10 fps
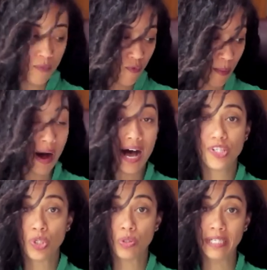
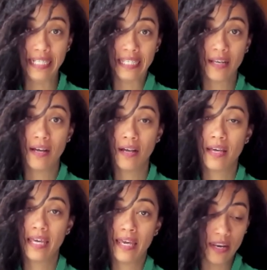repositories
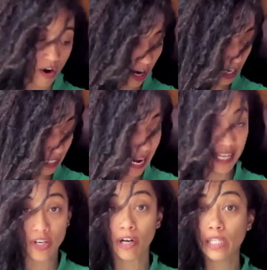in our
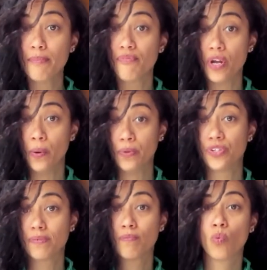glands, our lymph
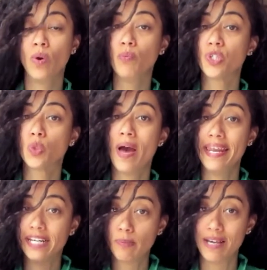nodes, when we're
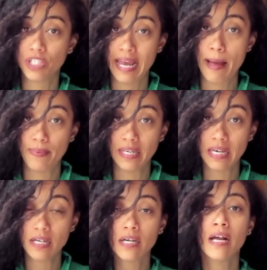sweating, especially happening
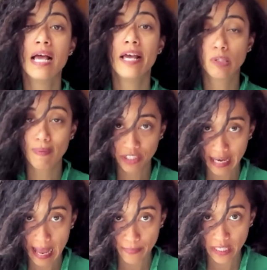here, especially
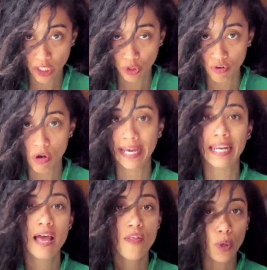happening in the groin.
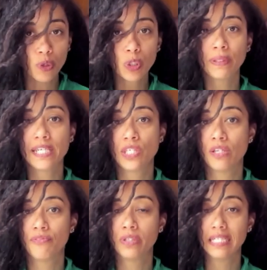Those are places
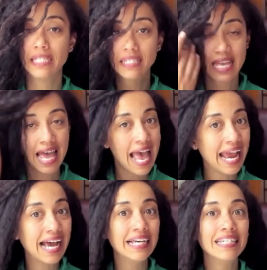of release.
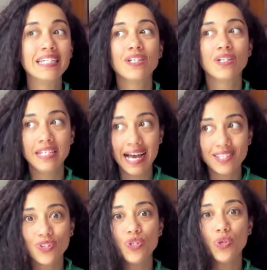And
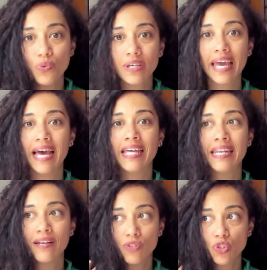yes, you
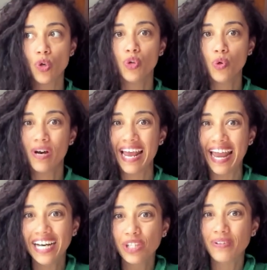can, so you want to
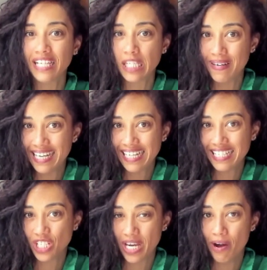aid the release by
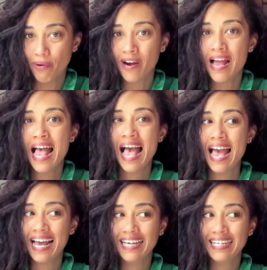taking a shower,
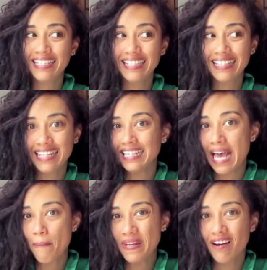and that's
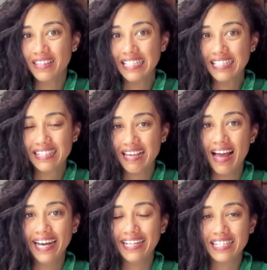happening on the
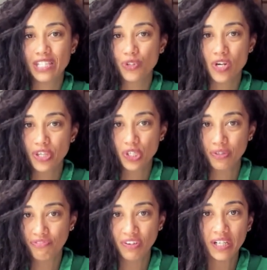inside. There's nothing to
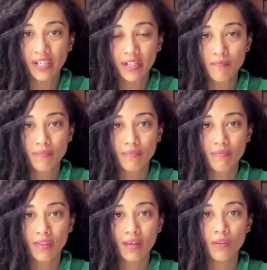fear
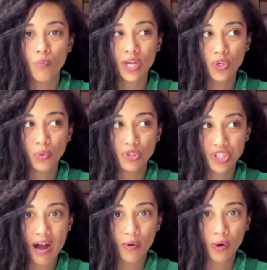when you
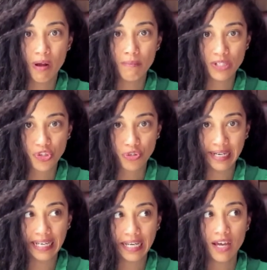shower while
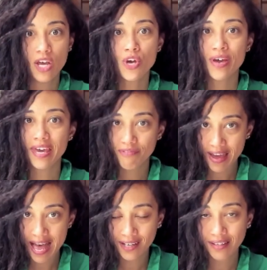menstruating. In
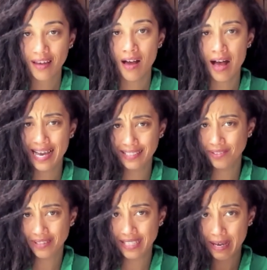fact,
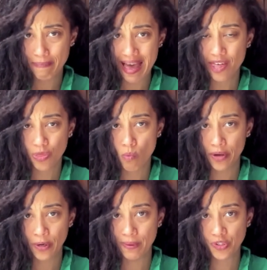you can take a bath
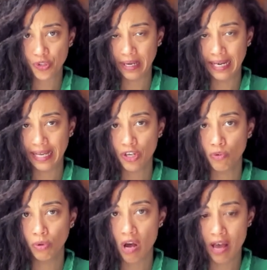while you're menstruating and
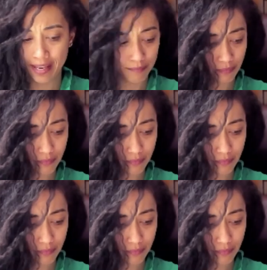you will not